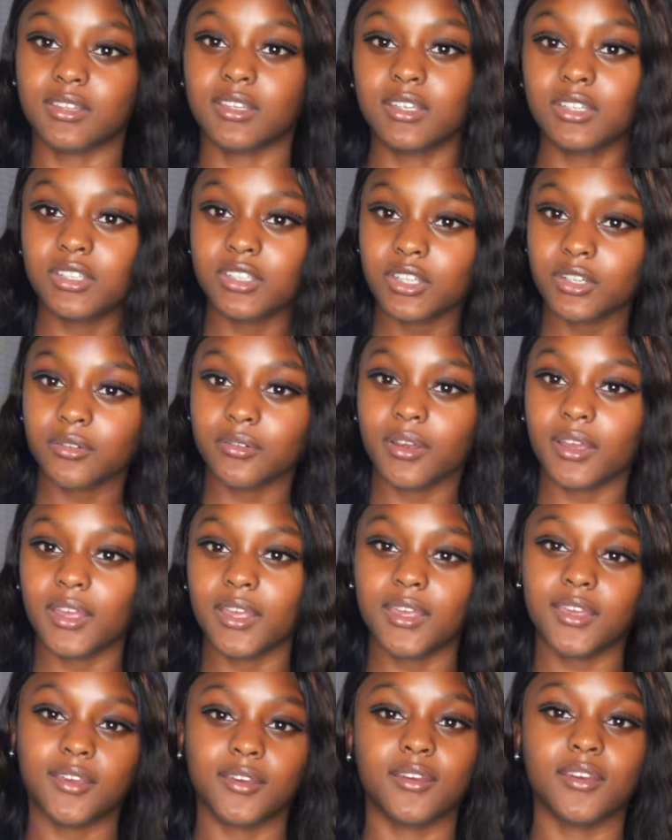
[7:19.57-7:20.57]
This shirt right
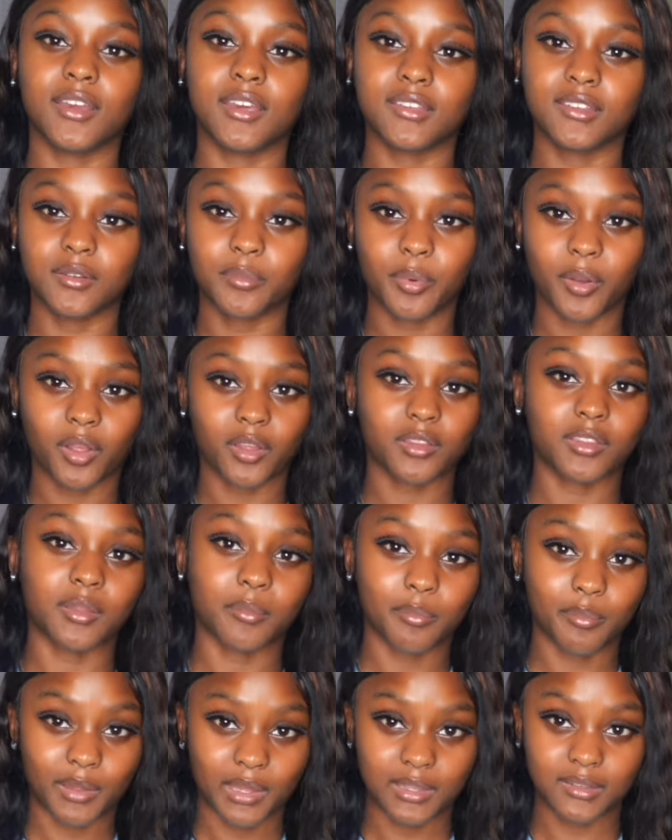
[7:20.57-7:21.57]
here is a part of the
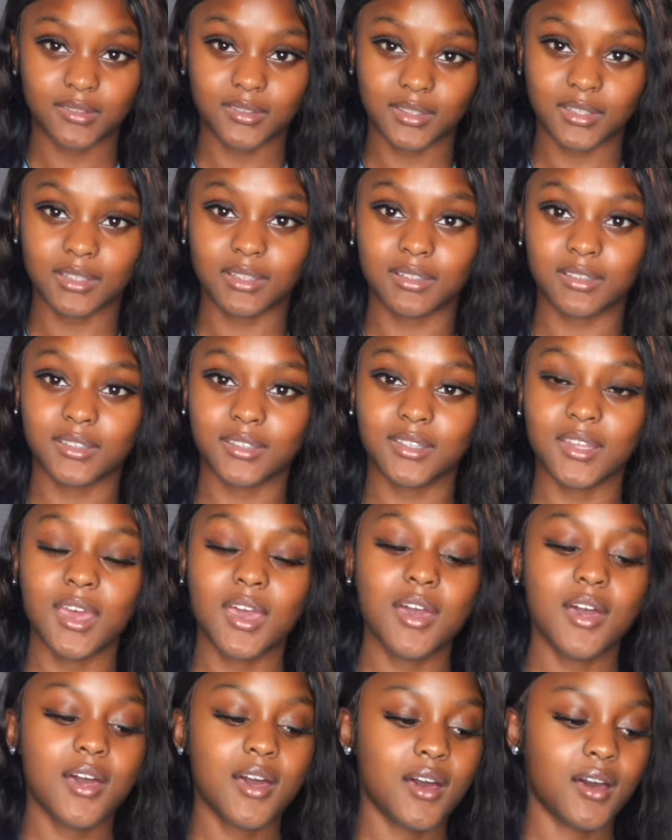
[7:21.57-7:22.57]
basics.
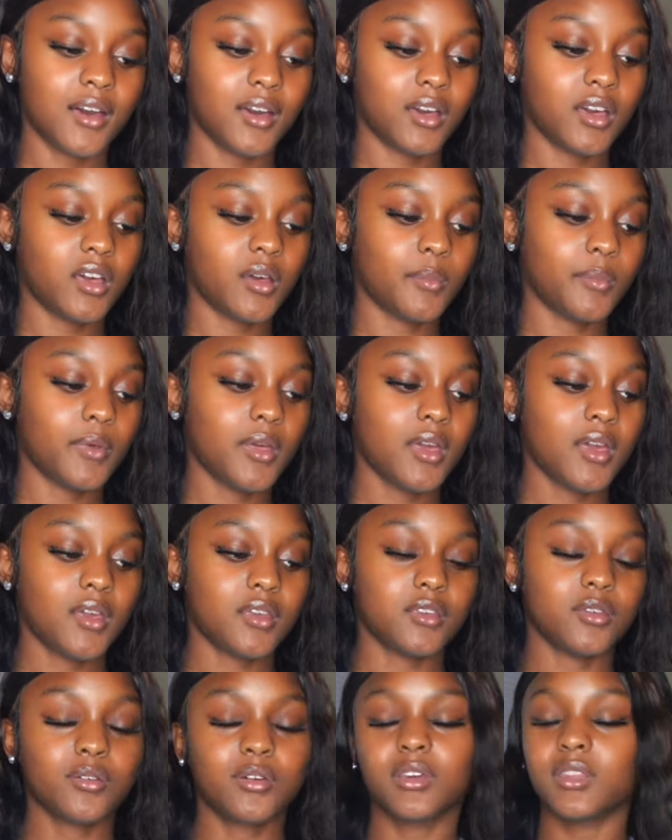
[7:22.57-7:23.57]

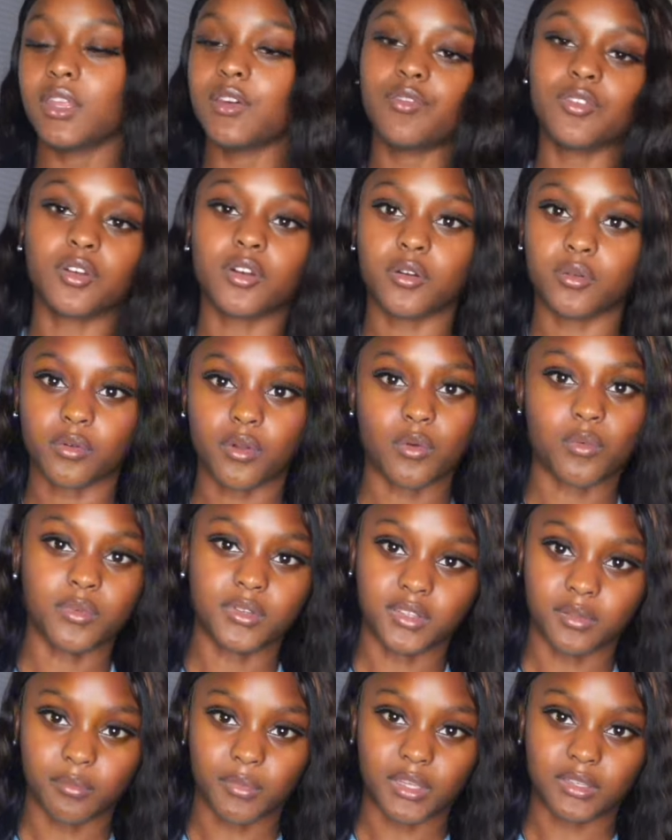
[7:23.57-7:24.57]
You can never go wrong with
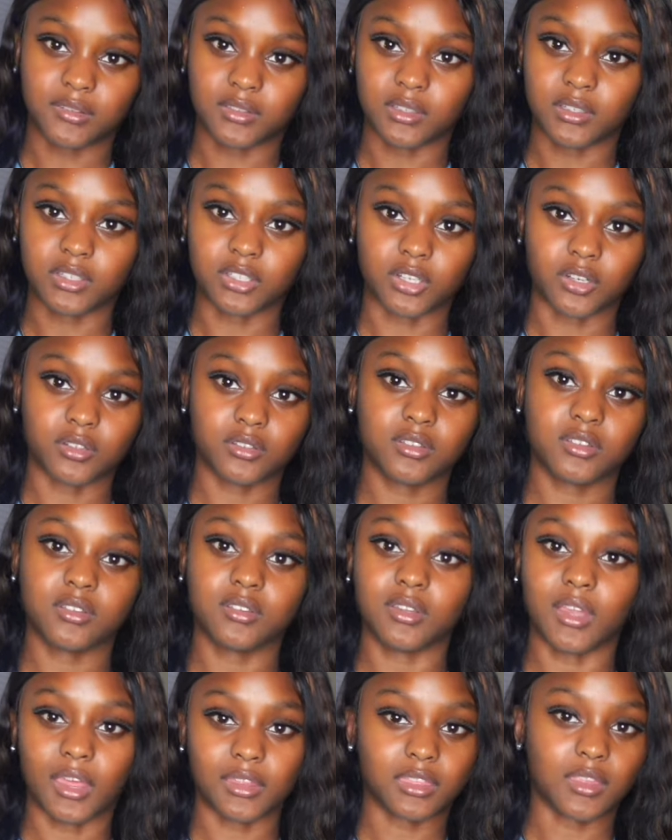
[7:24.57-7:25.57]
some basic shirts.
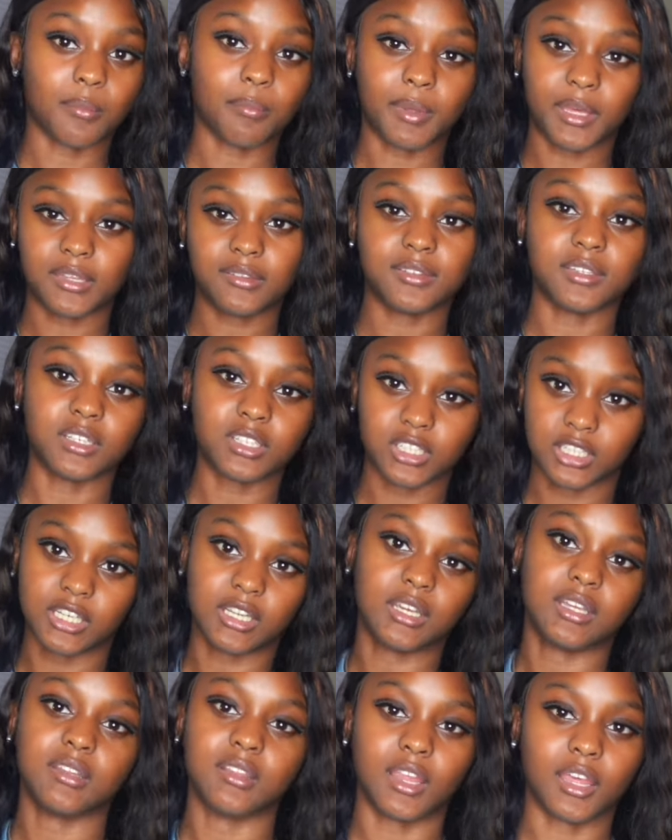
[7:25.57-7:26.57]
Like, the basic
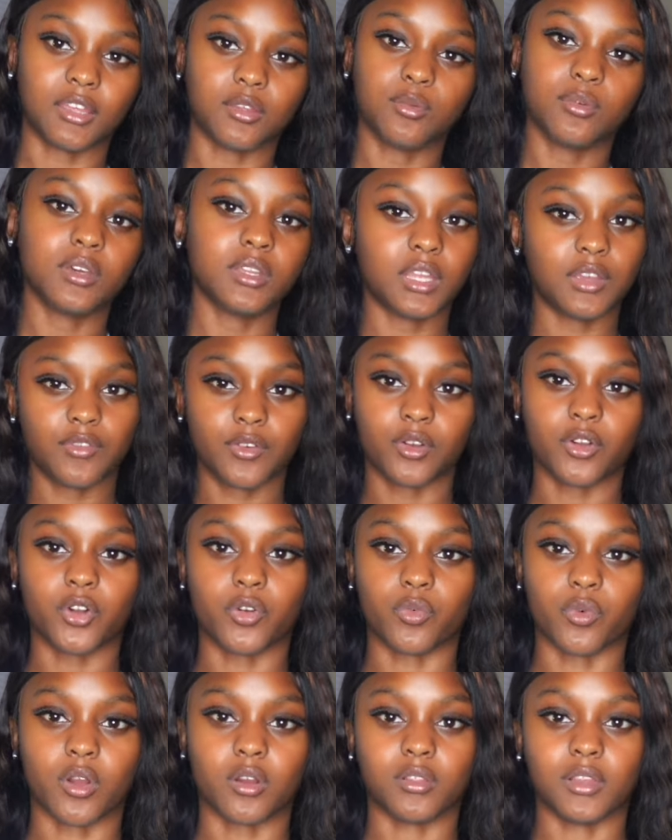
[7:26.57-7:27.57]
Shein, like, you can never go
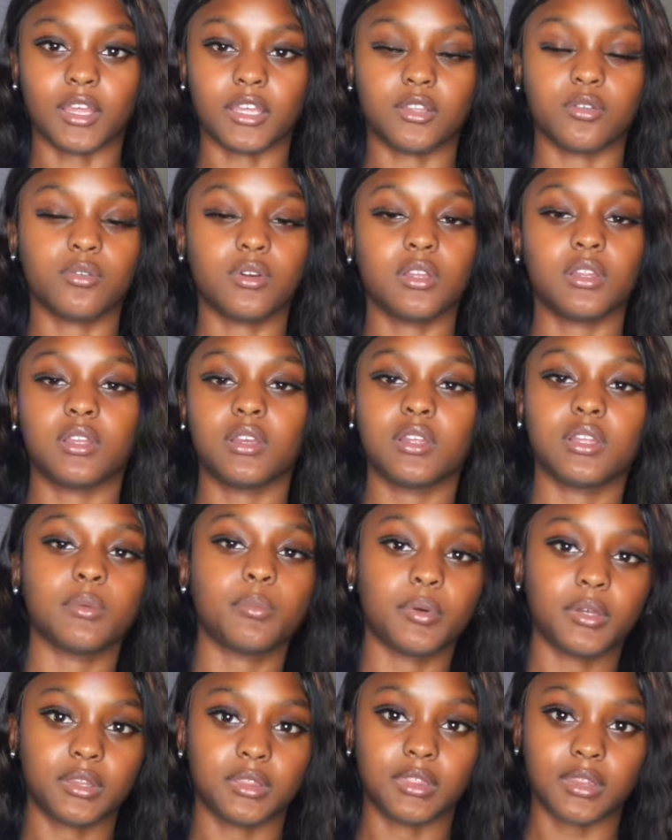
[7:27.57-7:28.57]
wrong. Like, you could literally
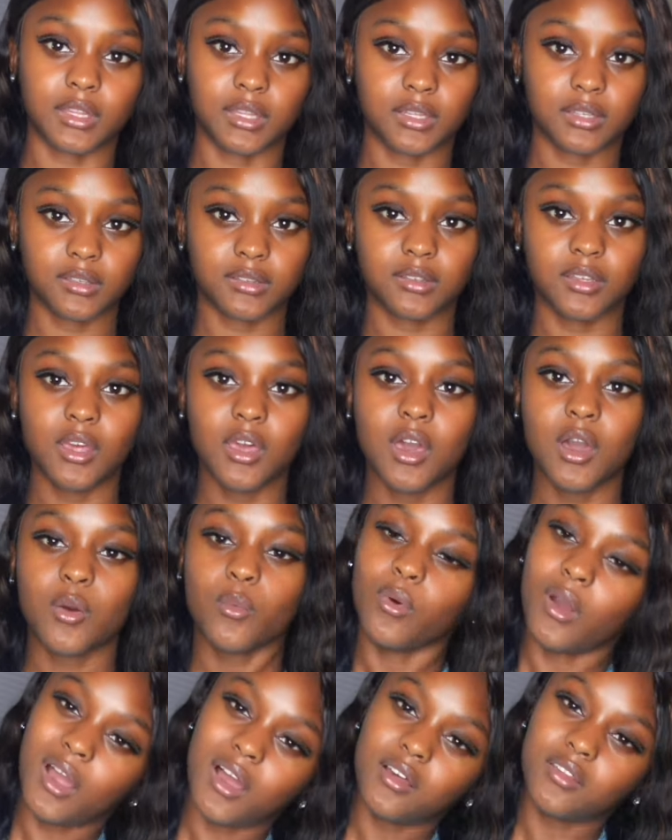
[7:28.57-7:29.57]
put this.
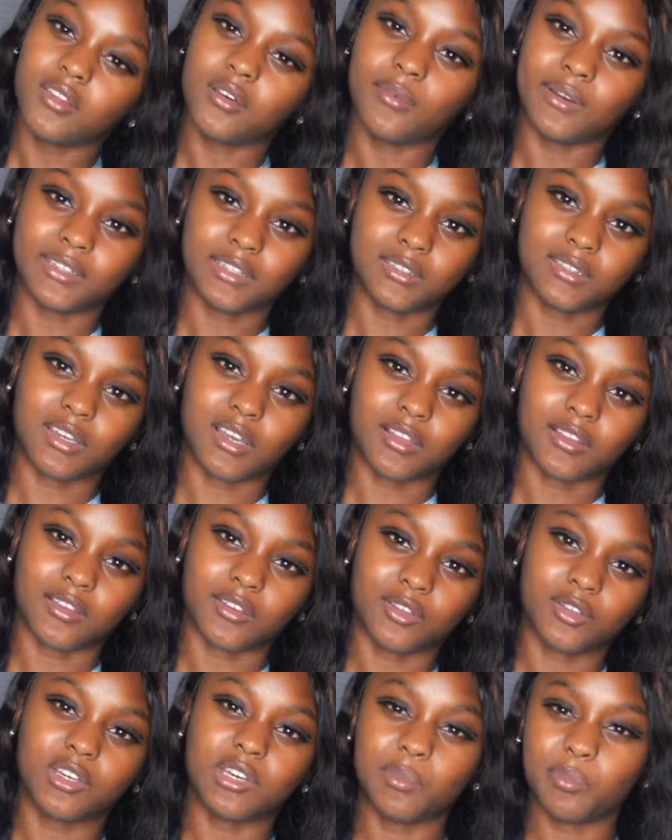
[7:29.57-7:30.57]
Well, I don't know about this color.
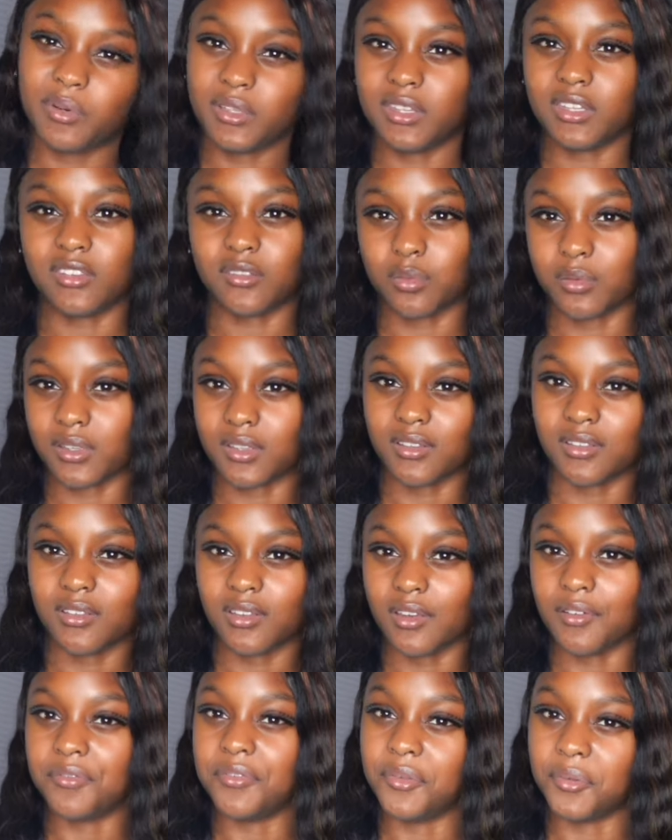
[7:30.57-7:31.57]
You could put this with
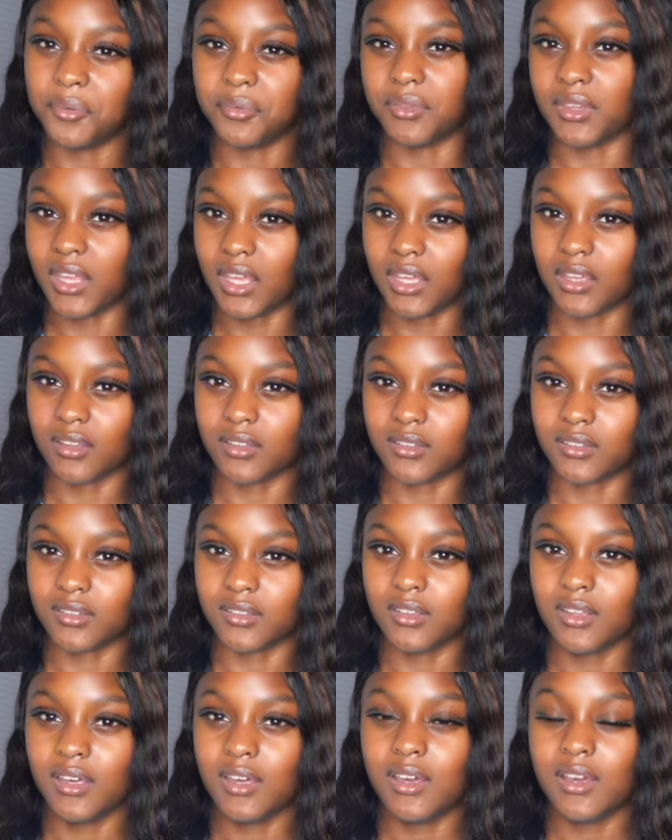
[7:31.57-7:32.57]
a few things.
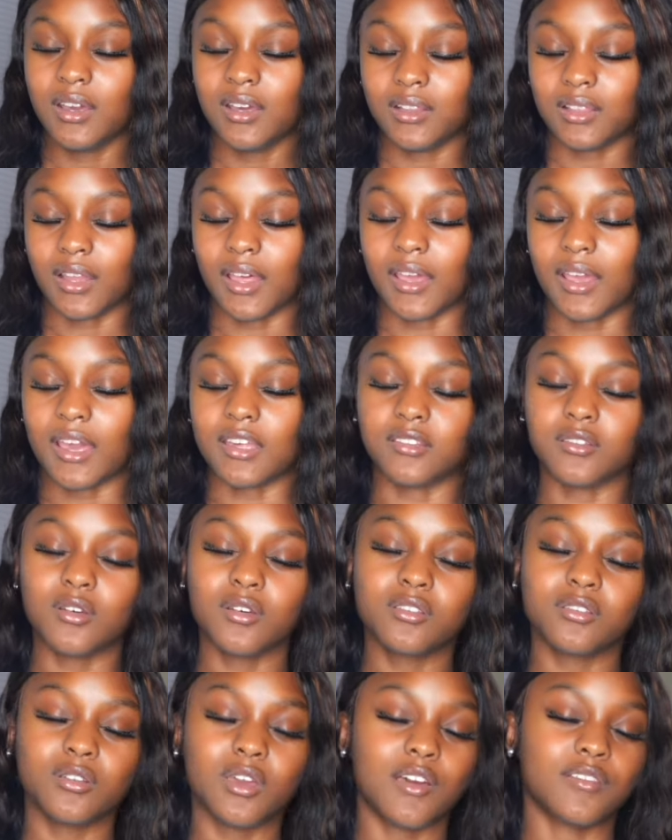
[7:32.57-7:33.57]
Like, as long
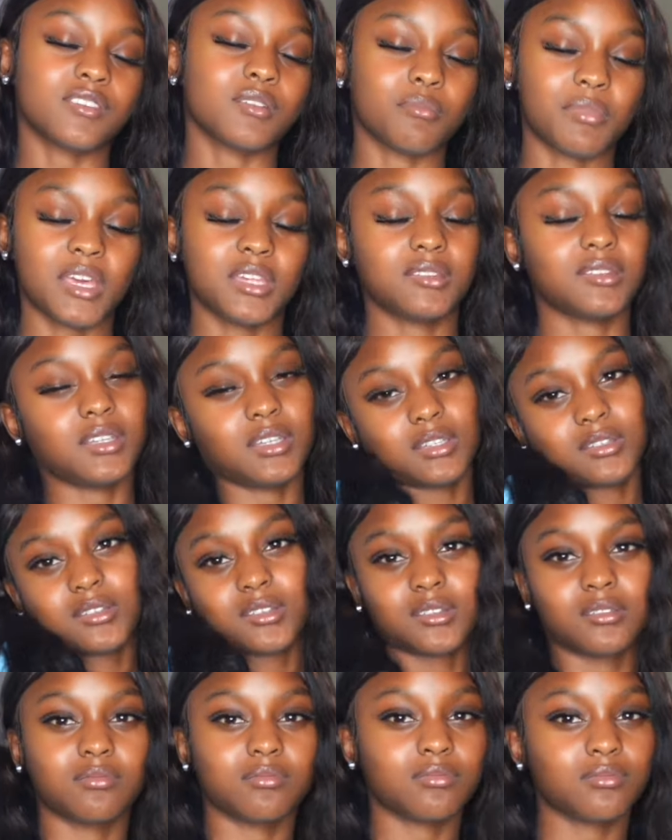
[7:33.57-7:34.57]
as you have some
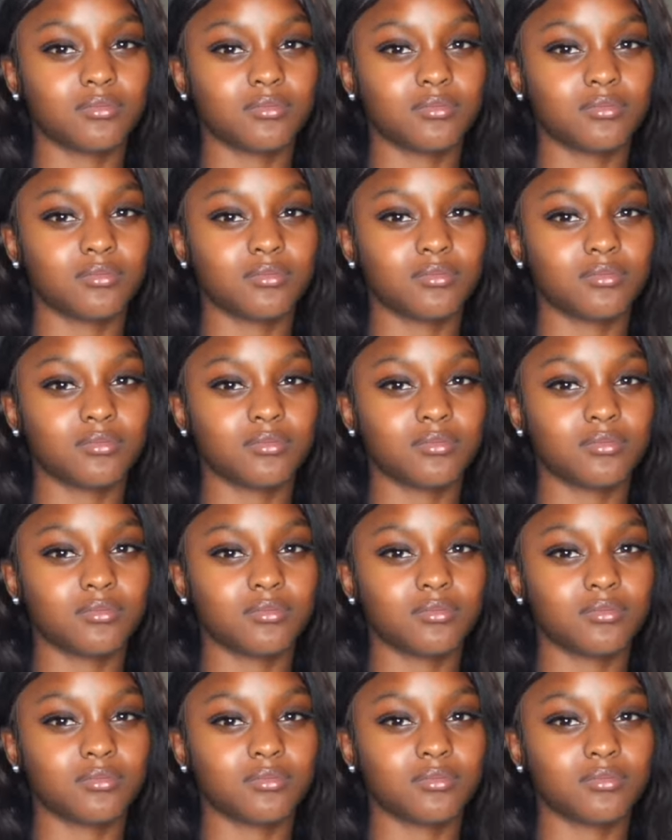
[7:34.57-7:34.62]
basics,